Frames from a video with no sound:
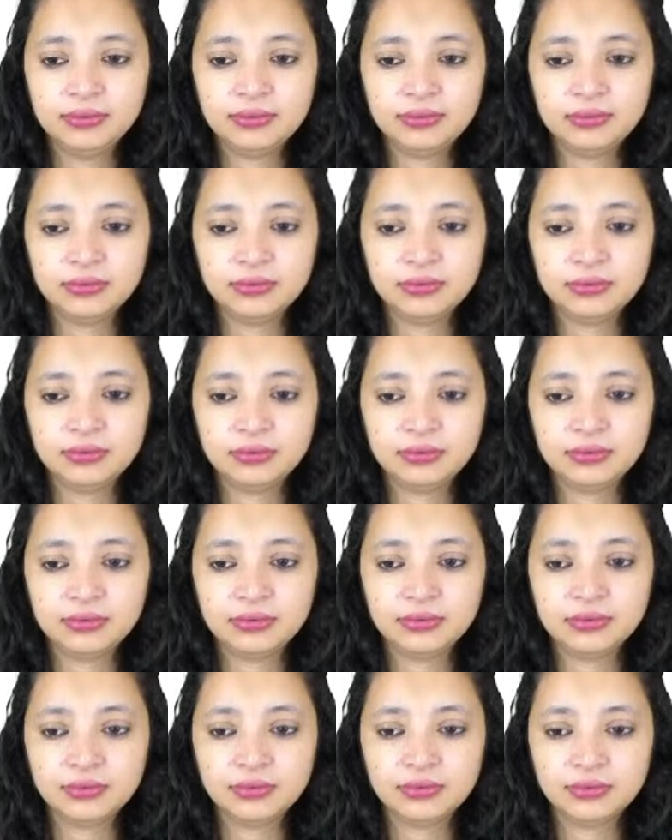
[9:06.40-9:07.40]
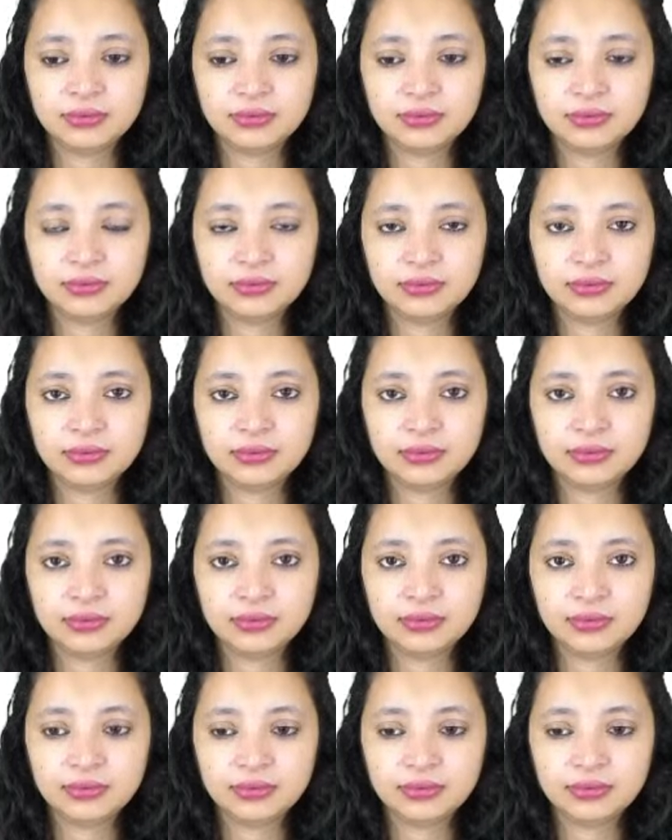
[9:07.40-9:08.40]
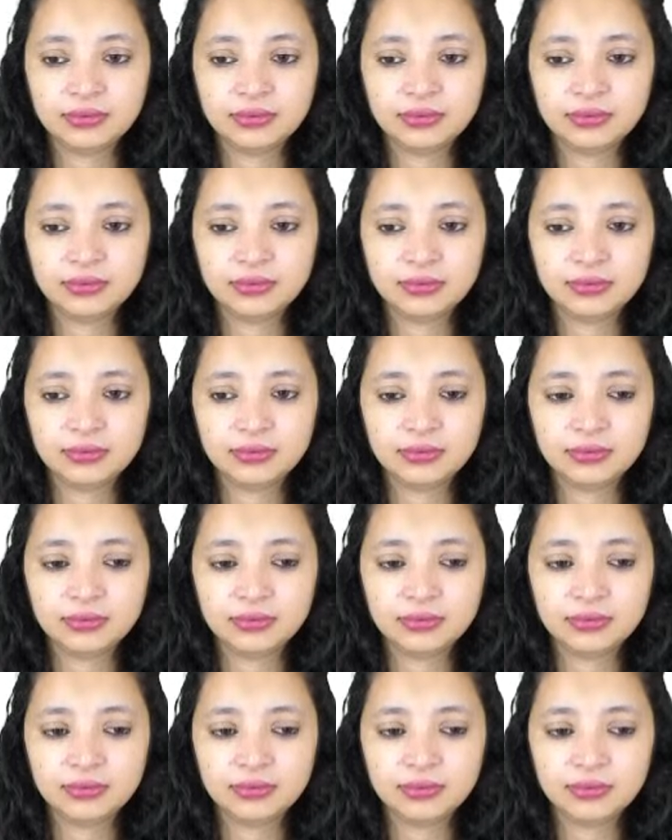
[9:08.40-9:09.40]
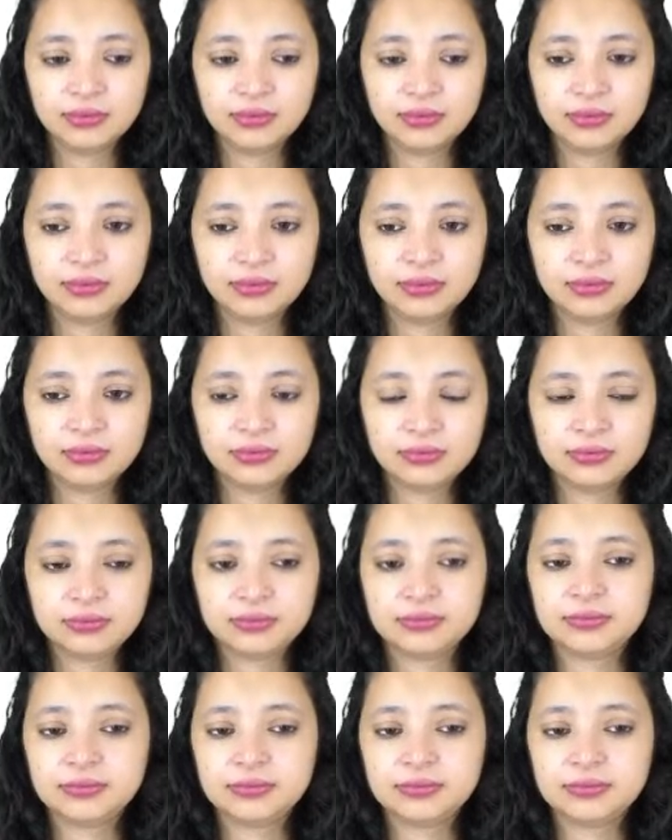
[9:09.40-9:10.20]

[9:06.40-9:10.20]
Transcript: Nobody speaks.